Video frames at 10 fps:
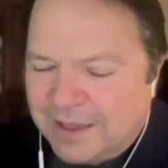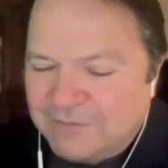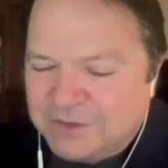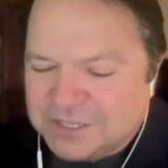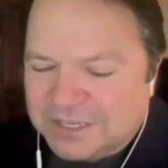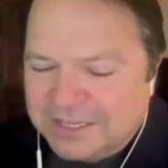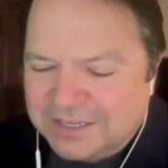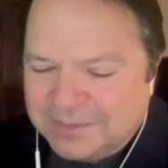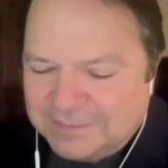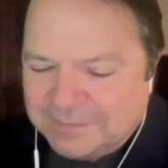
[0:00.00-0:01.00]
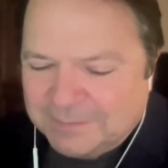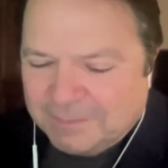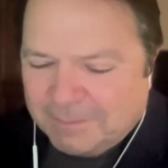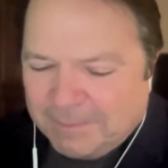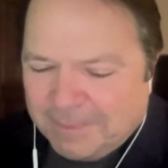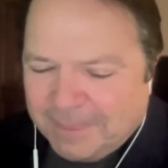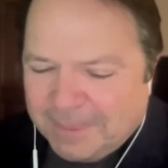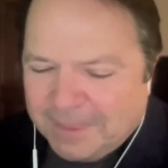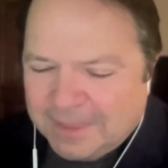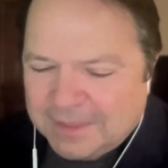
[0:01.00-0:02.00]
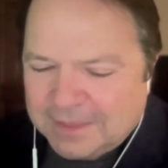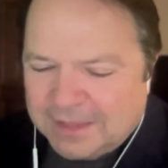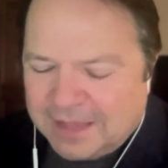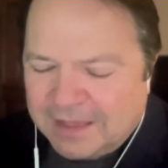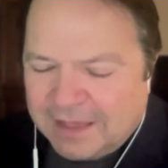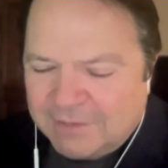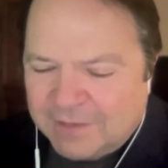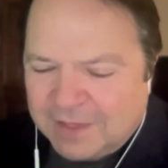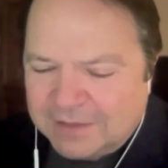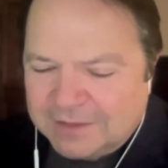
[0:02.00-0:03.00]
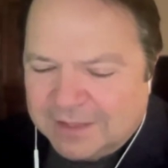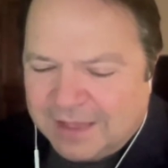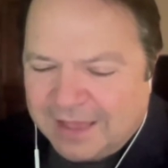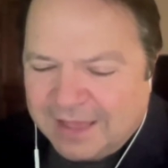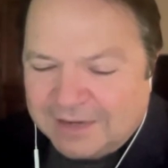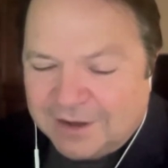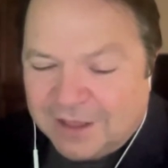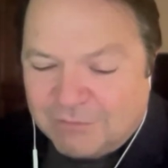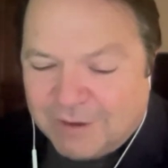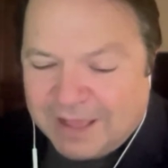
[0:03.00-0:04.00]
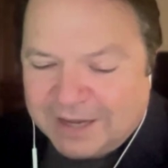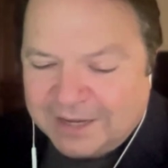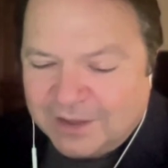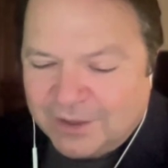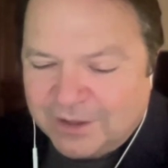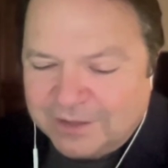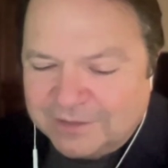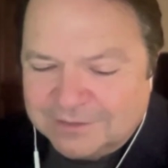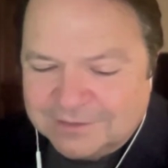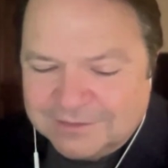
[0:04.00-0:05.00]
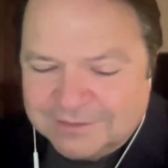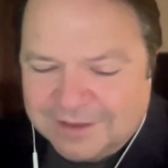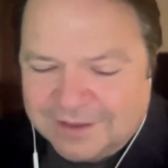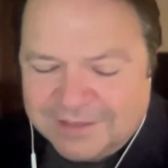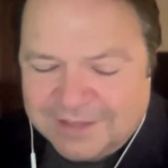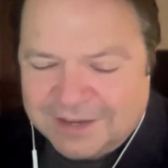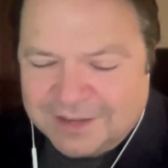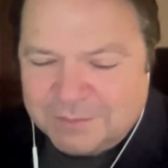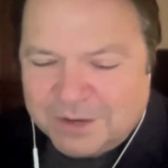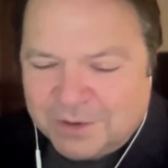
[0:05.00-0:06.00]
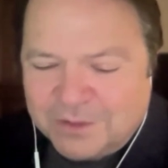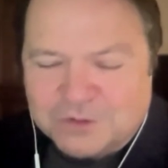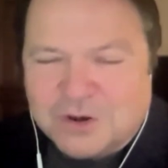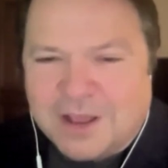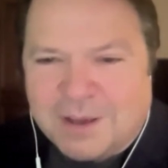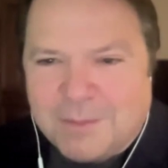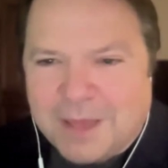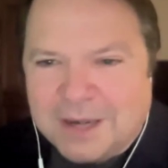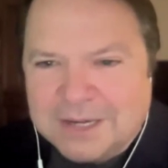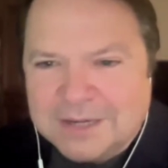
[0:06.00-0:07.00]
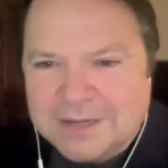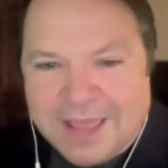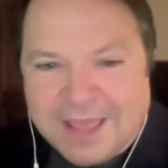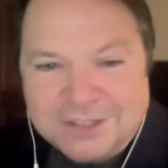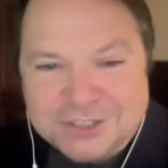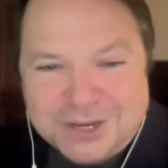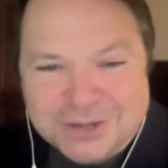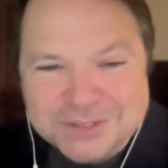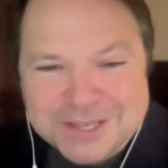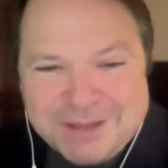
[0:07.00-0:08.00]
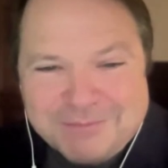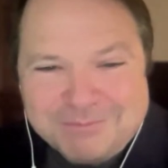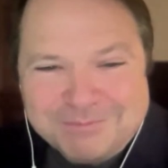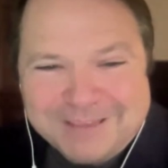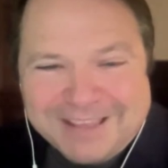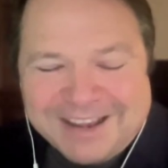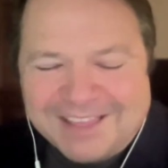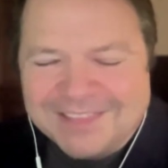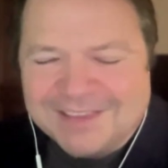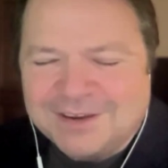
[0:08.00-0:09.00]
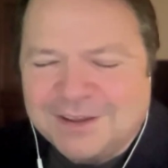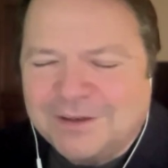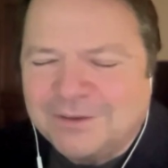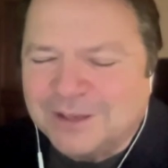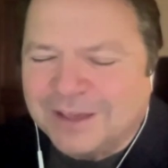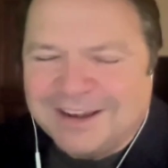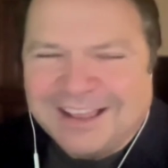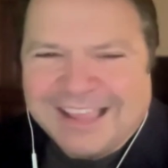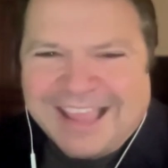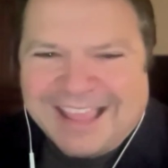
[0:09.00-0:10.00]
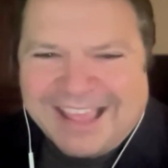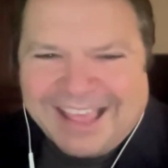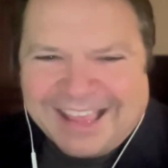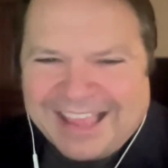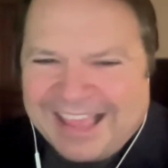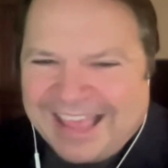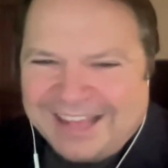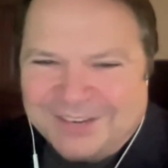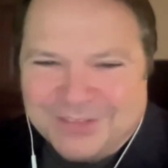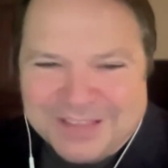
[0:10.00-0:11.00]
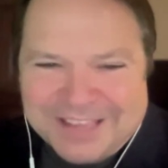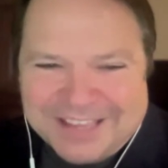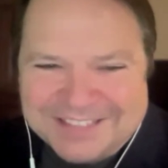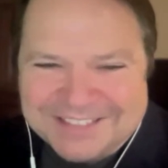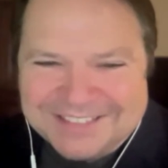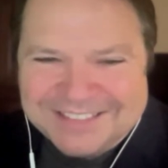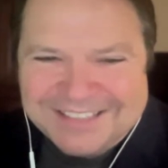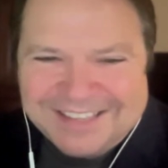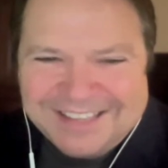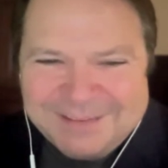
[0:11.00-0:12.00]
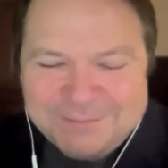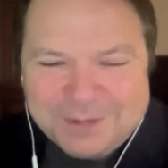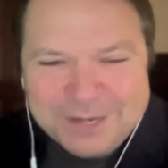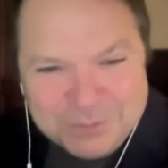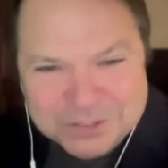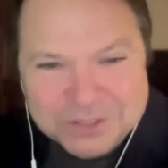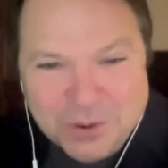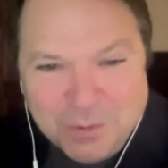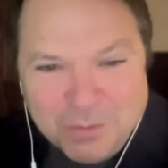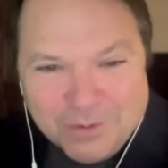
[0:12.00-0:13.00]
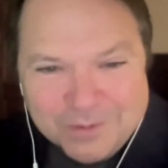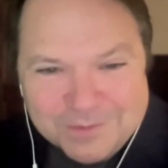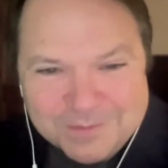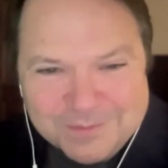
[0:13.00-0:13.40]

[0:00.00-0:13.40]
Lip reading: obviously I, I had a lot riding on it. And then in the middle of the trial, my dad shows up and I thought, oh God, I can't handle this. But he was sober.